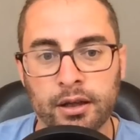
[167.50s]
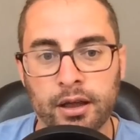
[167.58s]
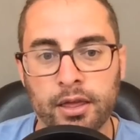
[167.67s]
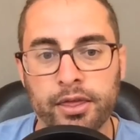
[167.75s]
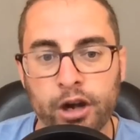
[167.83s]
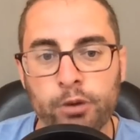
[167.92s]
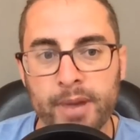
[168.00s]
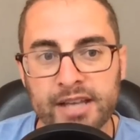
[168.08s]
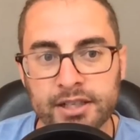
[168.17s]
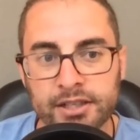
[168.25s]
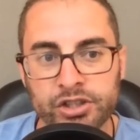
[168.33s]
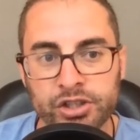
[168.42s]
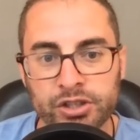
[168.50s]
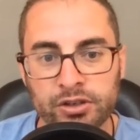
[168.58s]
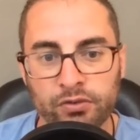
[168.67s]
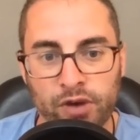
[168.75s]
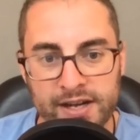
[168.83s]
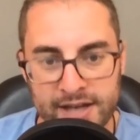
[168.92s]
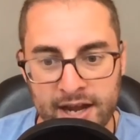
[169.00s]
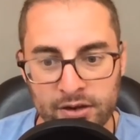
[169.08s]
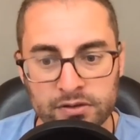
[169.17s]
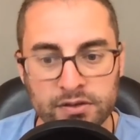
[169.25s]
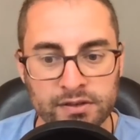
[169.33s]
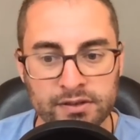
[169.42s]
Their message right now,
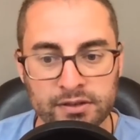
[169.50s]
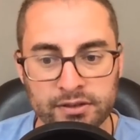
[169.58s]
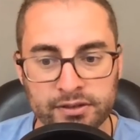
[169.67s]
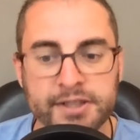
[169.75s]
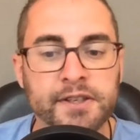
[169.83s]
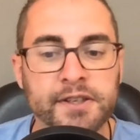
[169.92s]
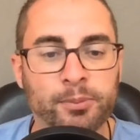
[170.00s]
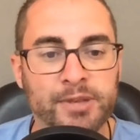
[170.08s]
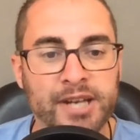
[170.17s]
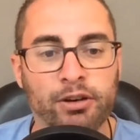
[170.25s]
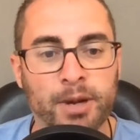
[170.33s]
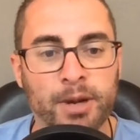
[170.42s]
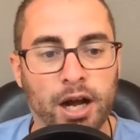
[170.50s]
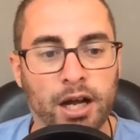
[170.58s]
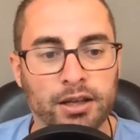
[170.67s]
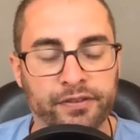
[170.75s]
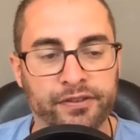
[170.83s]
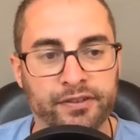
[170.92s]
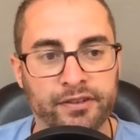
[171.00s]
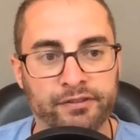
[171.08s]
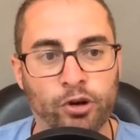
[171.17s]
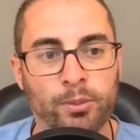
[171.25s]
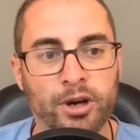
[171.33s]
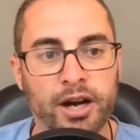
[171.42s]
this is from Terry McAuliffe,
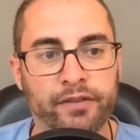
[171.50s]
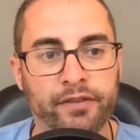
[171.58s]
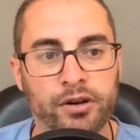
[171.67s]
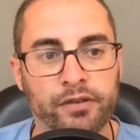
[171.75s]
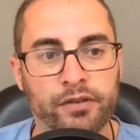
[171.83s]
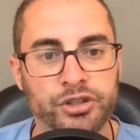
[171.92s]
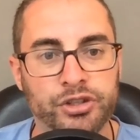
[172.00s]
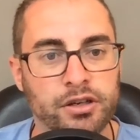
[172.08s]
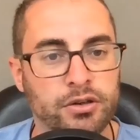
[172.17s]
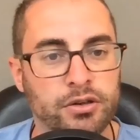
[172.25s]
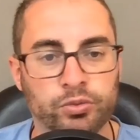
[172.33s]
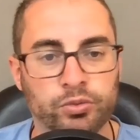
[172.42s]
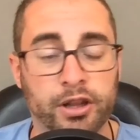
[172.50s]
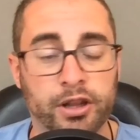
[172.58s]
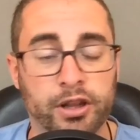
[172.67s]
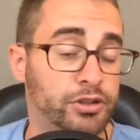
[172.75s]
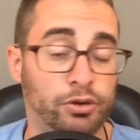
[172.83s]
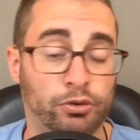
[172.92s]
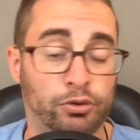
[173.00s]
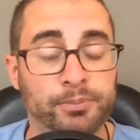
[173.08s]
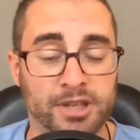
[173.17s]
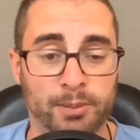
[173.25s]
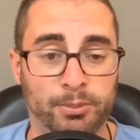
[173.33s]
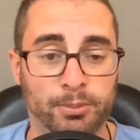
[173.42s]
former governor of Virginia, who's one of the most corrupt
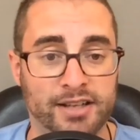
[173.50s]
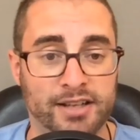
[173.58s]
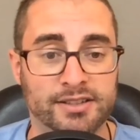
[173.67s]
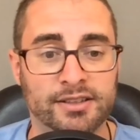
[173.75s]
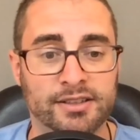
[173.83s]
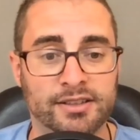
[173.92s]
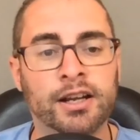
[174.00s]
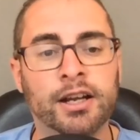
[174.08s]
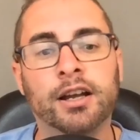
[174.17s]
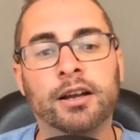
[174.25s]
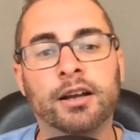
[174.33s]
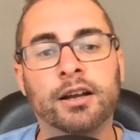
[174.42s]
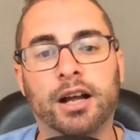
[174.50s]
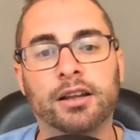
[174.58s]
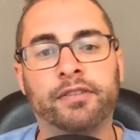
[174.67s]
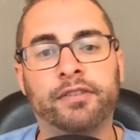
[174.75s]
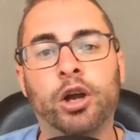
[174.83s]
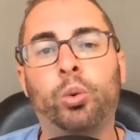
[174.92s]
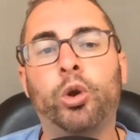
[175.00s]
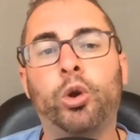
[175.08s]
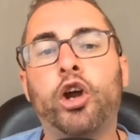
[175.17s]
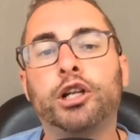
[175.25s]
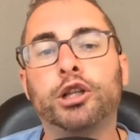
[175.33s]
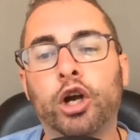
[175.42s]
Democrats. McAuliffe, we ought
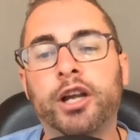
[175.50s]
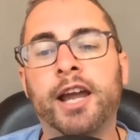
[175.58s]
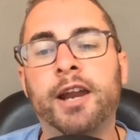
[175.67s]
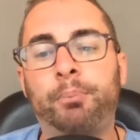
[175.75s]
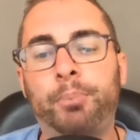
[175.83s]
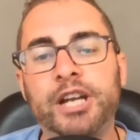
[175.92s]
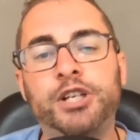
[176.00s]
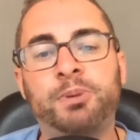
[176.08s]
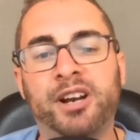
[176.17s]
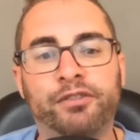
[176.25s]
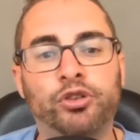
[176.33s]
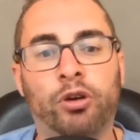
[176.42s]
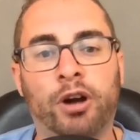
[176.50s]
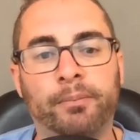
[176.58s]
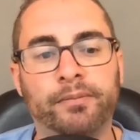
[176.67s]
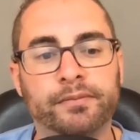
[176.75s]
to look at impeachment of Trump.